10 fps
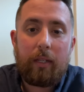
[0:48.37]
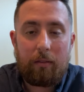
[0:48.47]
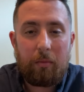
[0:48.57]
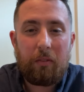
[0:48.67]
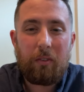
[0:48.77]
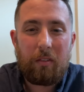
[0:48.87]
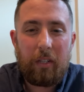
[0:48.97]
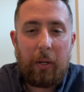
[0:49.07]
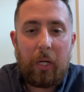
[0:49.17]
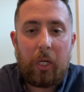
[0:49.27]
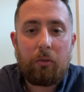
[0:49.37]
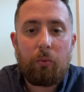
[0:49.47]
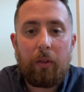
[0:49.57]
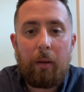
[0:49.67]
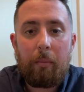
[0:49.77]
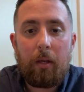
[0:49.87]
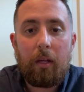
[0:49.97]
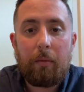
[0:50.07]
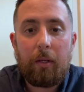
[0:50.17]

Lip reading: and some different scenarios where that may come